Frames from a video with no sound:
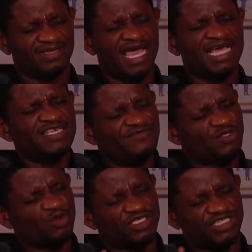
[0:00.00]
as if it
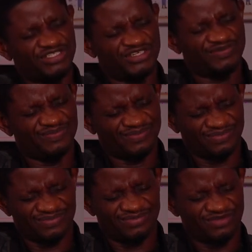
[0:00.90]
was a dream.
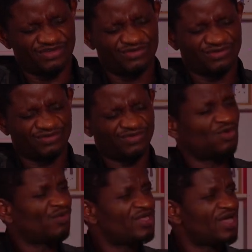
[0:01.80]
You know, you know
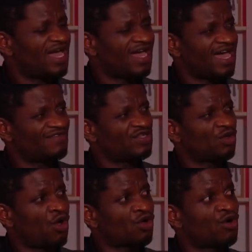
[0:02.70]
when you are having
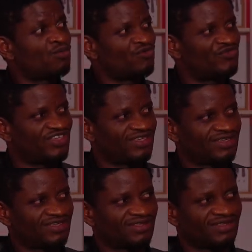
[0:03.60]
horror movie
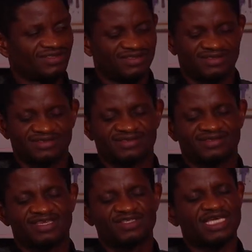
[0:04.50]
I
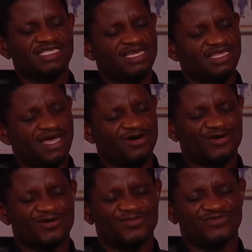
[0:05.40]
I to get that
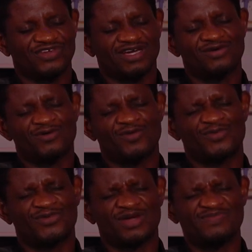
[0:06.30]
horror movie, I can't
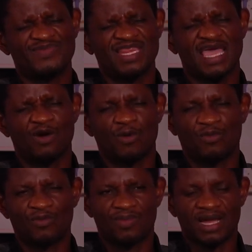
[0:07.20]
open one. Immediately I
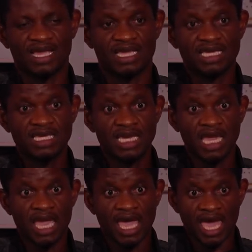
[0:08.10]
open my
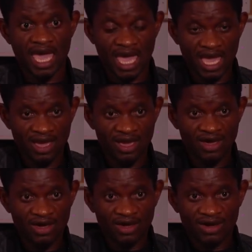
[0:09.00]
Yeah. See where I
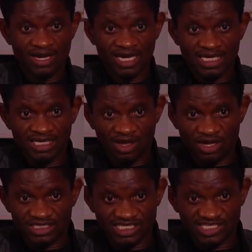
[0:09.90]
put my hand? On
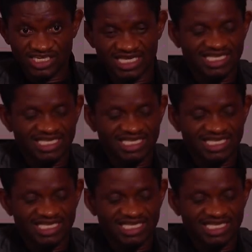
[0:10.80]
this chair.